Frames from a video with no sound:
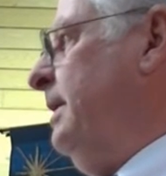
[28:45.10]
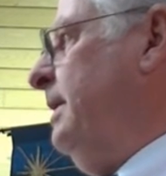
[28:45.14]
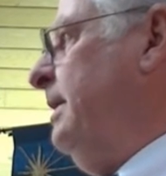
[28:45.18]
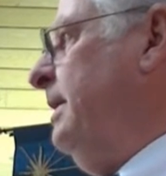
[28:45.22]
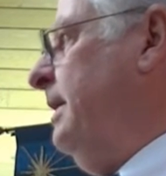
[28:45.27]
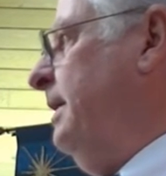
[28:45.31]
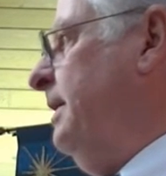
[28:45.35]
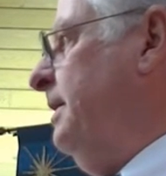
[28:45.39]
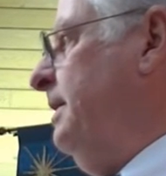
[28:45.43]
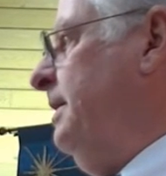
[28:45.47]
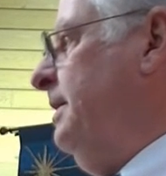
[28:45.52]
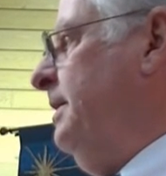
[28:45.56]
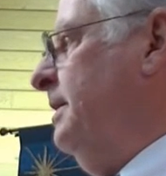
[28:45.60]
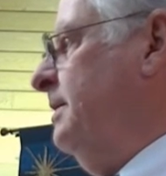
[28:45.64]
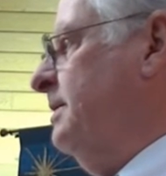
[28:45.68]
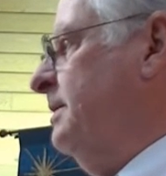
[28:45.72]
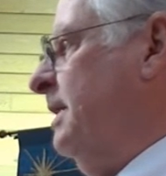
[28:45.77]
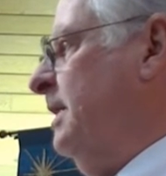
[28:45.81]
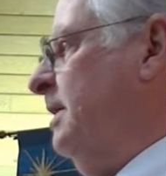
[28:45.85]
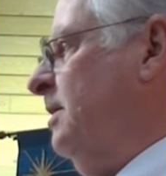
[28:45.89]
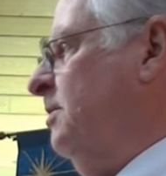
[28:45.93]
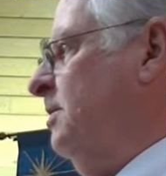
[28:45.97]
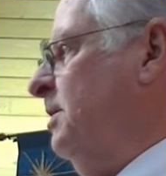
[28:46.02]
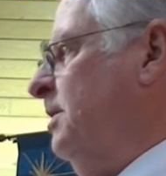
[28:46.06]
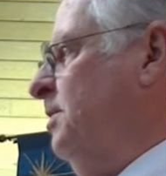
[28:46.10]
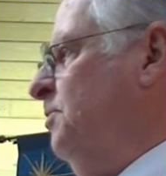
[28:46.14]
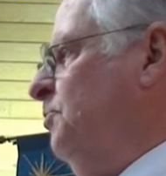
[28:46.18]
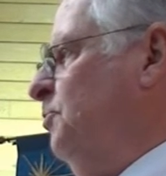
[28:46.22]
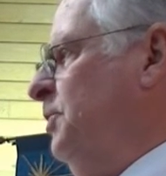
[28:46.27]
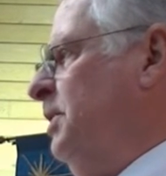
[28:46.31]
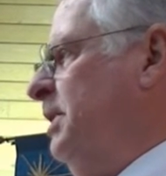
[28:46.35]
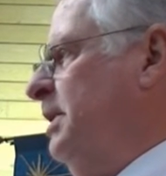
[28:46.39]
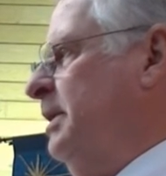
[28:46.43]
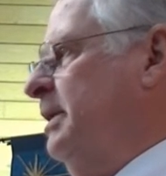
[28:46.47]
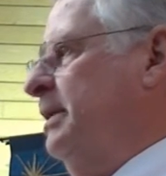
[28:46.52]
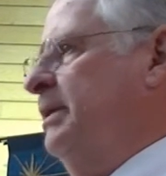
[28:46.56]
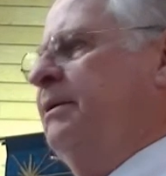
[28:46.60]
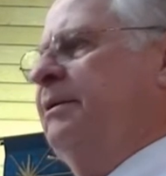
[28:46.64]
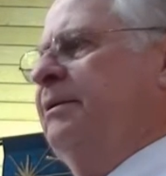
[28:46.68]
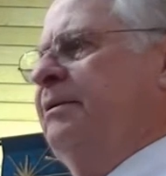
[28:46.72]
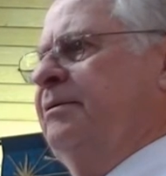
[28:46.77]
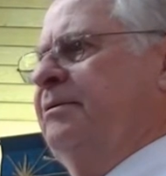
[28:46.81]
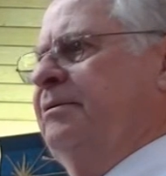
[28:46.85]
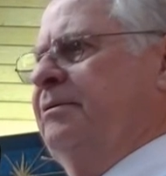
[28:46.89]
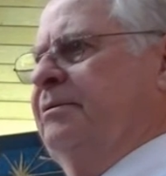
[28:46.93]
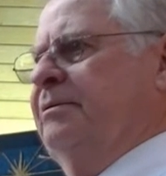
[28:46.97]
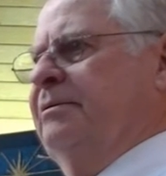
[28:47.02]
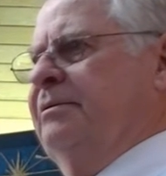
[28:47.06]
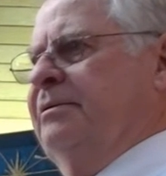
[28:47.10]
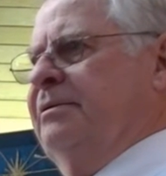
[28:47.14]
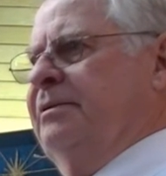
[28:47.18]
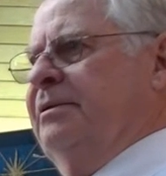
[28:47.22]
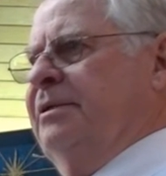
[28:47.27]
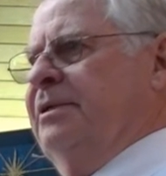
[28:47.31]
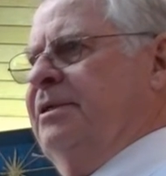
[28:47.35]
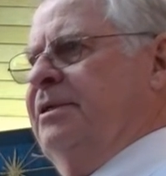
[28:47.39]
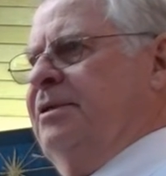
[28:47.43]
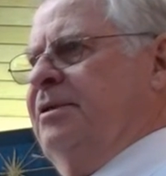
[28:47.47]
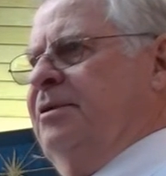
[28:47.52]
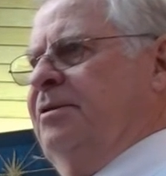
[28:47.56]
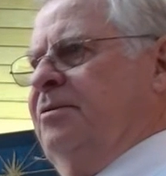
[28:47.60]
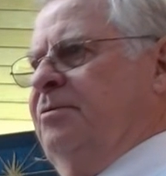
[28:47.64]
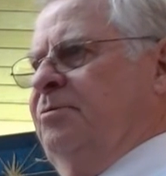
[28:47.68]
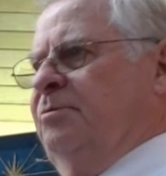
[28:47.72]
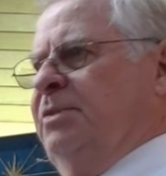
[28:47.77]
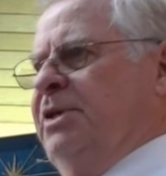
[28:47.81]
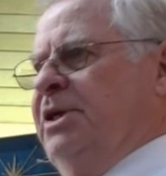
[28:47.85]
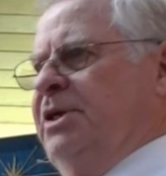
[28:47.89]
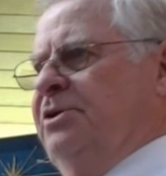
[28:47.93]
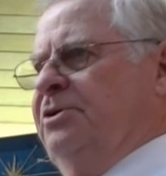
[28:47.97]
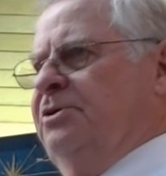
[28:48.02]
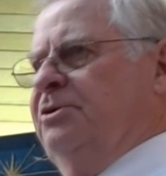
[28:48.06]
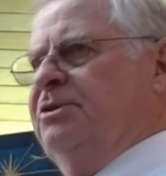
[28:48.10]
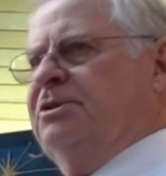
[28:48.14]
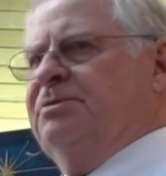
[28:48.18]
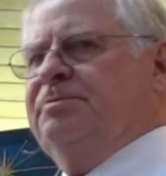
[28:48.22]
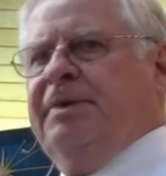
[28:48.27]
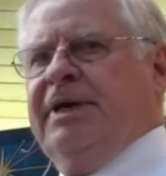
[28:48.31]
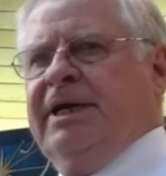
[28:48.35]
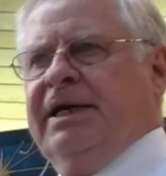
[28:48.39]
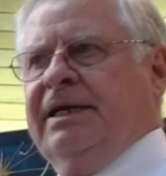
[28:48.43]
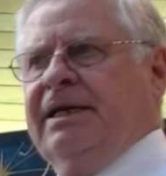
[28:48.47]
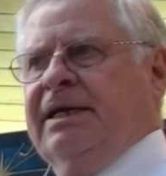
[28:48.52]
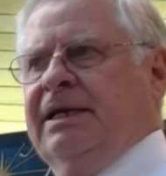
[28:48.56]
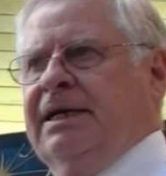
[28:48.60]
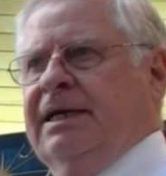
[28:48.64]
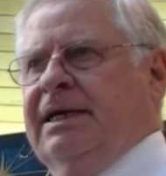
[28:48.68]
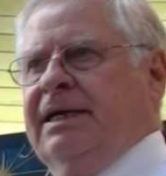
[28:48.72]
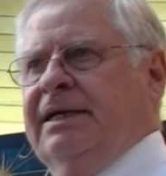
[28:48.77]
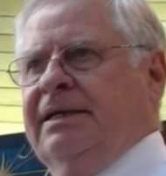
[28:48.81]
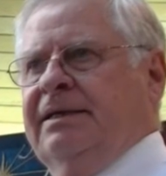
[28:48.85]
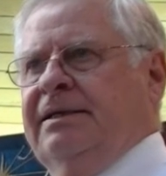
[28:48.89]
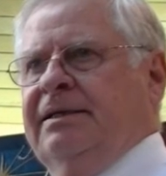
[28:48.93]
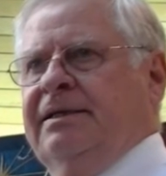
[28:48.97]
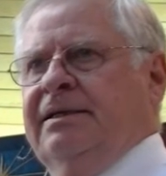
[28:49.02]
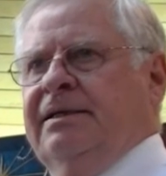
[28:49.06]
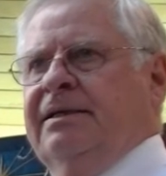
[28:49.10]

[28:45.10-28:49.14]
Any ideas? How can we be used by God